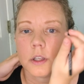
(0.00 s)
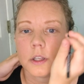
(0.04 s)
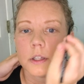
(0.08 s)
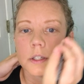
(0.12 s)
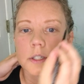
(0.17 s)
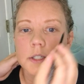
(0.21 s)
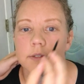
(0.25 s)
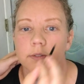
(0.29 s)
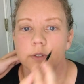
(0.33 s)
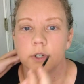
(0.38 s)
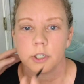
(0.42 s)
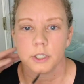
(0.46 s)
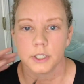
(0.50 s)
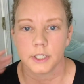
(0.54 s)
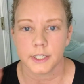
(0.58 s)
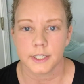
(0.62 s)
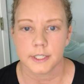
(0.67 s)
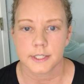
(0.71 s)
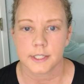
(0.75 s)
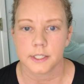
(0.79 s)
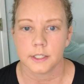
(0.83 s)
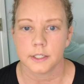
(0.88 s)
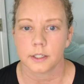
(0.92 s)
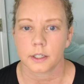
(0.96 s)
It's very
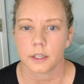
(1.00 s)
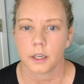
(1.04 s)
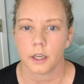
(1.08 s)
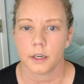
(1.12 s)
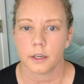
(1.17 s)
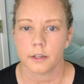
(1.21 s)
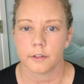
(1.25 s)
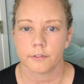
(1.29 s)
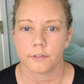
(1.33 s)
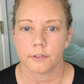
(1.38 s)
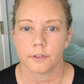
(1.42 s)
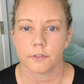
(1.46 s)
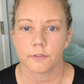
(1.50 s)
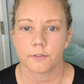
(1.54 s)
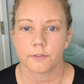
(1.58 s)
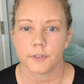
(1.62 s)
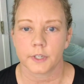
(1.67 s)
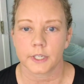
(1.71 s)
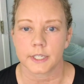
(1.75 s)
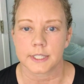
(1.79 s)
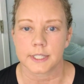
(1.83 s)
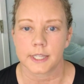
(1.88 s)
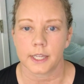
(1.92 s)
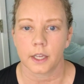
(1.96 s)
easy to kind of
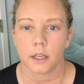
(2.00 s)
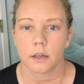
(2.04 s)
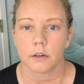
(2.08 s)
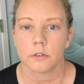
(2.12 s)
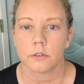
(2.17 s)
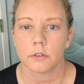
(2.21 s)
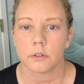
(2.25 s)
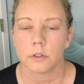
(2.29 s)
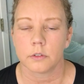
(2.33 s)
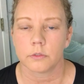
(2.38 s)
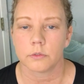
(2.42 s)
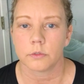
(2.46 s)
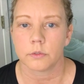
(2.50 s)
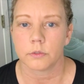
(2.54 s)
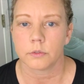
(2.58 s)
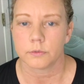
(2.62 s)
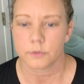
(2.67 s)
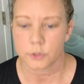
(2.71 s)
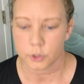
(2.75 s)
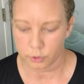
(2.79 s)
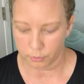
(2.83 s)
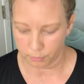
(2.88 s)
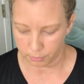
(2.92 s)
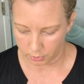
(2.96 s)
fix that
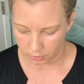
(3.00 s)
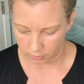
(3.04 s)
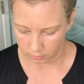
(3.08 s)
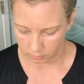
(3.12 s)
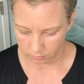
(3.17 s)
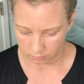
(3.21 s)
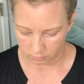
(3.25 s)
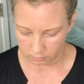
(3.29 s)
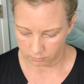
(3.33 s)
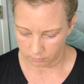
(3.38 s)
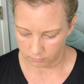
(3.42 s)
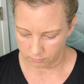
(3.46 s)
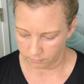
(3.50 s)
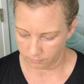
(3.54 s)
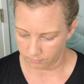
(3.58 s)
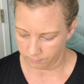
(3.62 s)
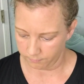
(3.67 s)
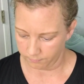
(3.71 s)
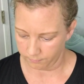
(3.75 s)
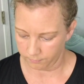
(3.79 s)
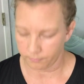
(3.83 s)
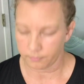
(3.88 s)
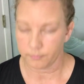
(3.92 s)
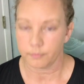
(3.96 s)
super
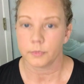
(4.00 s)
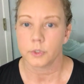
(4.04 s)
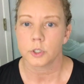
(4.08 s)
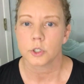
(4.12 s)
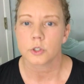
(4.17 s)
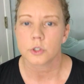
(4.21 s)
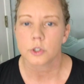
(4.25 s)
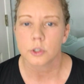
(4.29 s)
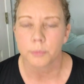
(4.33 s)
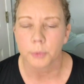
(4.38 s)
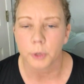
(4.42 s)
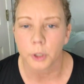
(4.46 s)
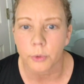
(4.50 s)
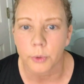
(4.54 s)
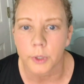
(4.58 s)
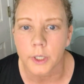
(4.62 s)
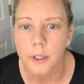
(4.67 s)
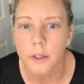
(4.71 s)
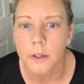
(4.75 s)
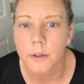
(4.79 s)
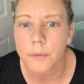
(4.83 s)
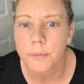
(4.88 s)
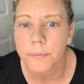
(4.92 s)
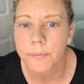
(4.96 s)
quick.